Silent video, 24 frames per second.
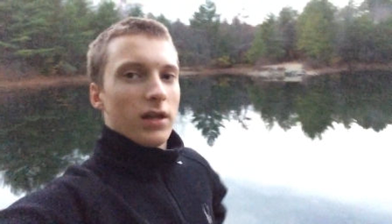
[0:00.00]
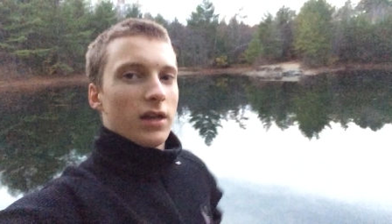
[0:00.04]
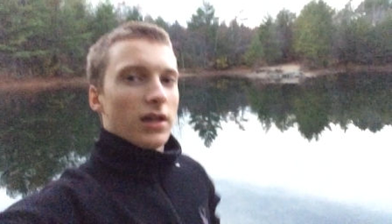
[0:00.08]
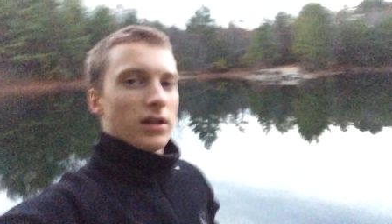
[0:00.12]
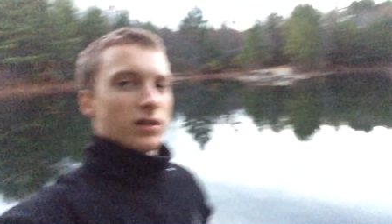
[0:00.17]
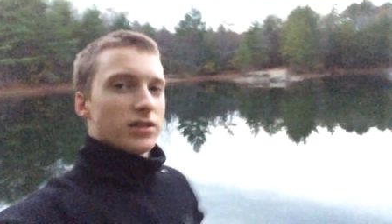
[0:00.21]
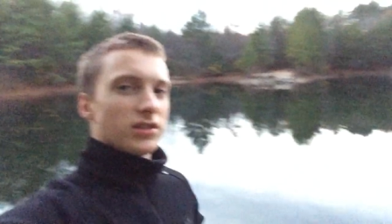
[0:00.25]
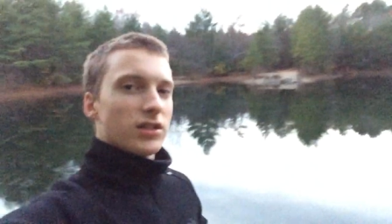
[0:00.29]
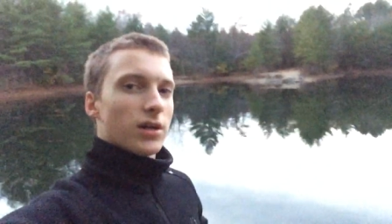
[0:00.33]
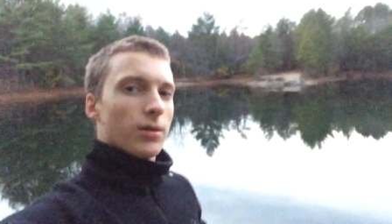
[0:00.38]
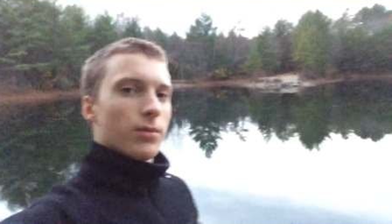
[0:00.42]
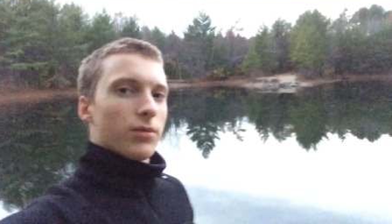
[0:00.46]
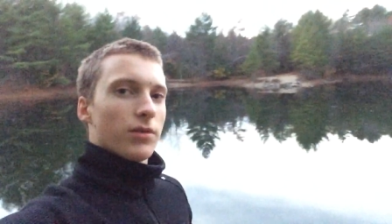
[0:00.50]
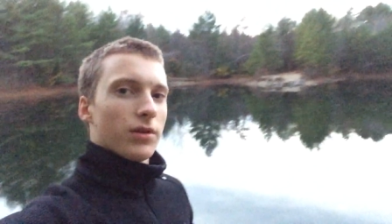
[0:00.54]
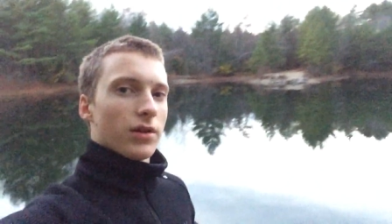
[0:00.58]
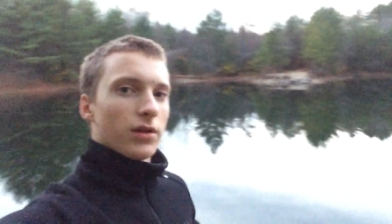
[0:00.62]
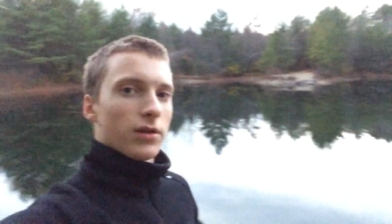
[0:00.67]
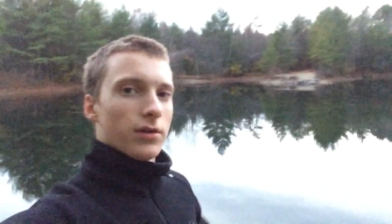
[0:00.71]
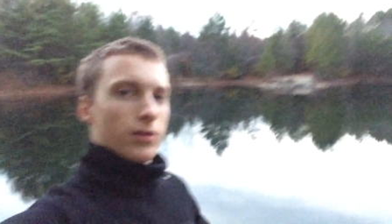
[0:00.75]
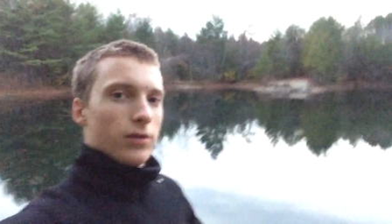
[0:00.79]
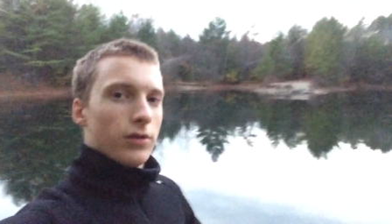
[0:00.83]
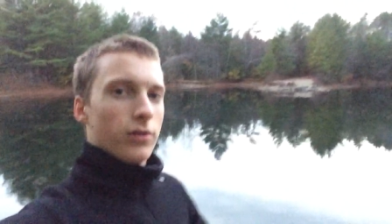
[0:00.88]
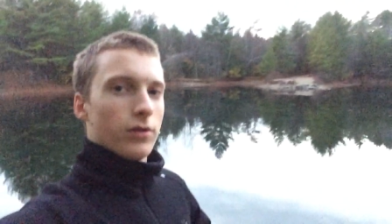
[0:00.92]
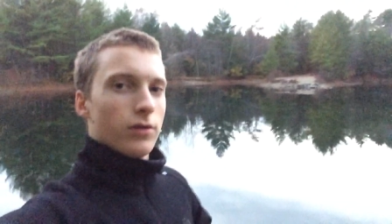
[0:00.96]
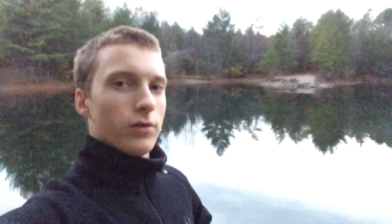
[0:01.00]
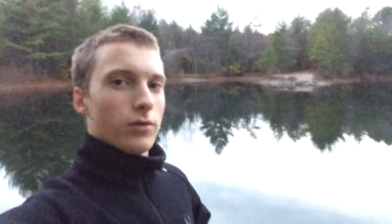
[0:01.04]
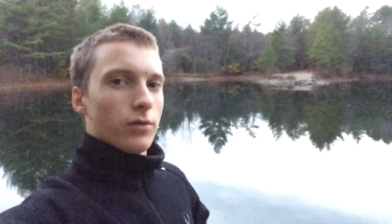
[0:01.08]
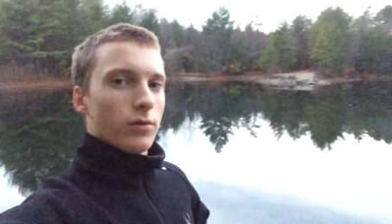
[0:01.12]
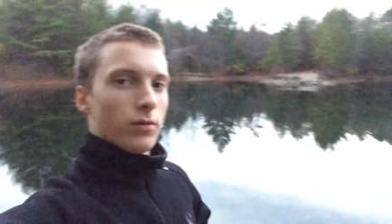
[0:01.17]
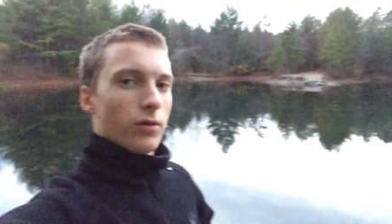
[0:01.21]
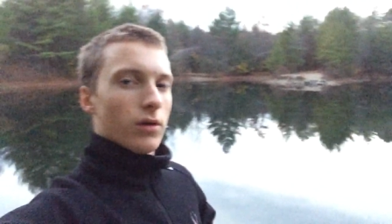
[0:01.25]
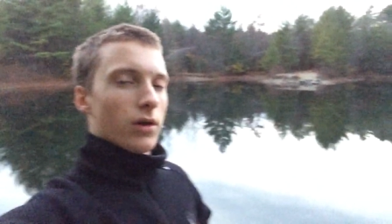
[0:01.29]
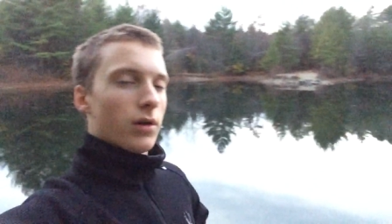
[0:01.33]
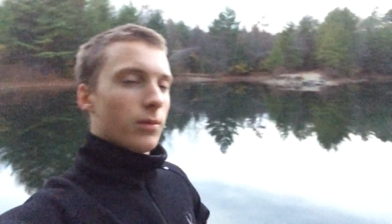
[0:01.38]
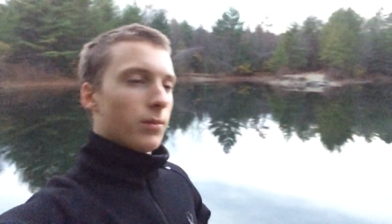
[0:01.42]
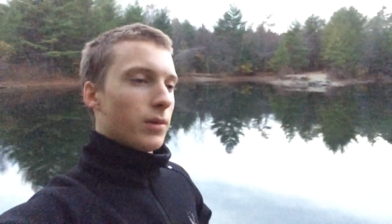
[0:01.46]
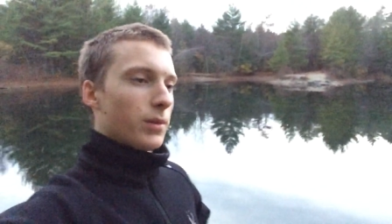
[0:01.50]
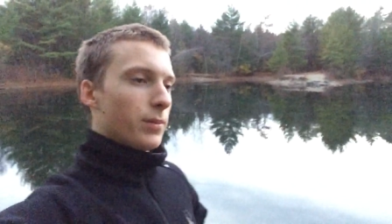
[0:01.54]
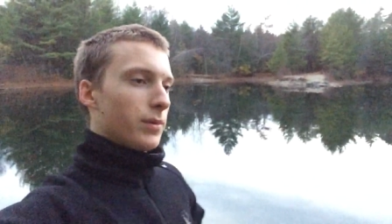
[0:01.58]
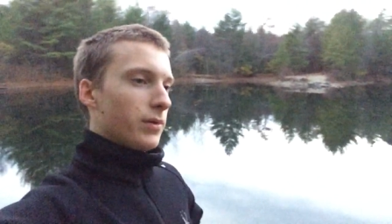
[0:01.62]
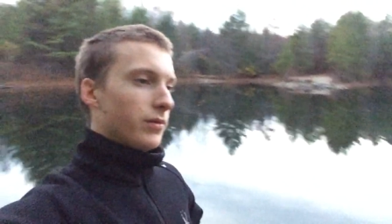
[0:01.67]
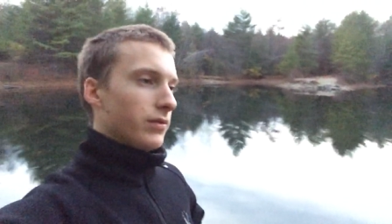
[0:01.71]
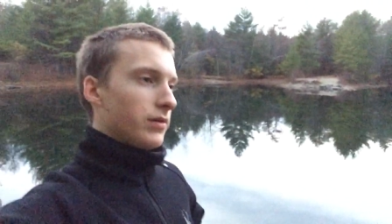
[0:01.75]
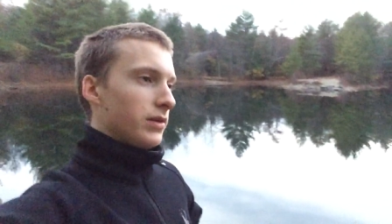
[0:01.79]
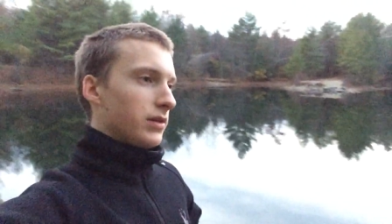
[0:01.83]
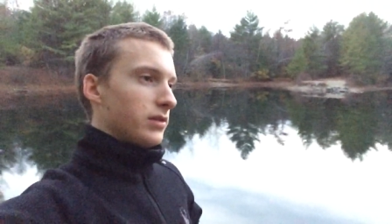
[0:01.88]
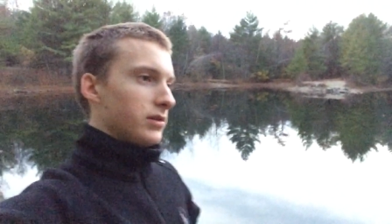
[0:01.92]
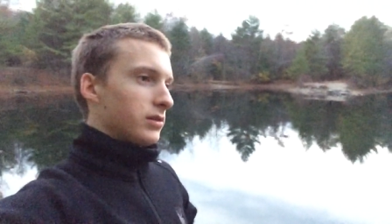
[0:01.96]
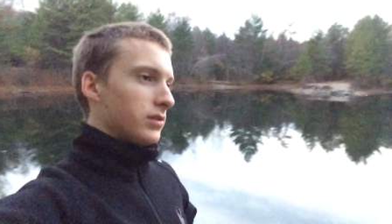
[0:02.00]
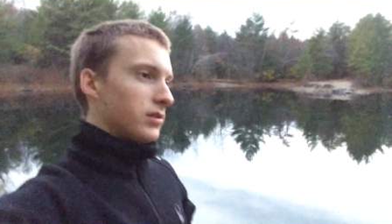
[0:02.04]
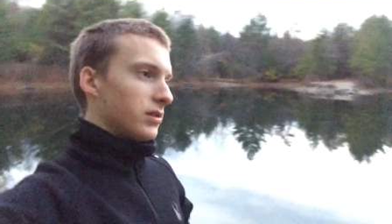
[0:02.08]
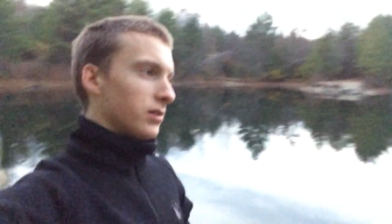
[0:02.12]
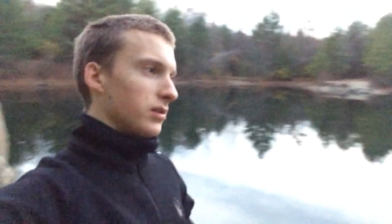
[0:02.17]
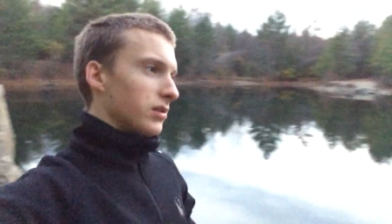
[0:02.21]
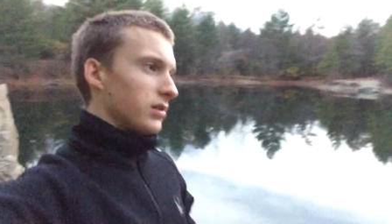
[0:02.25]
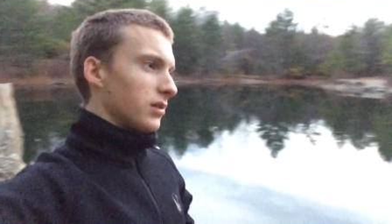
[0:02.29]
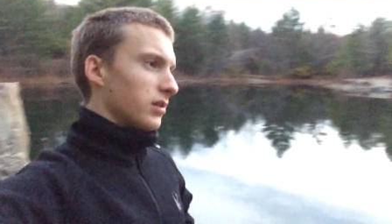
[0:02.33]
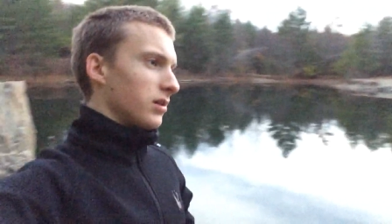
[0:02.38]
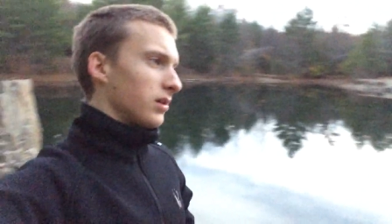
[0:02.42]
and something new may be reached.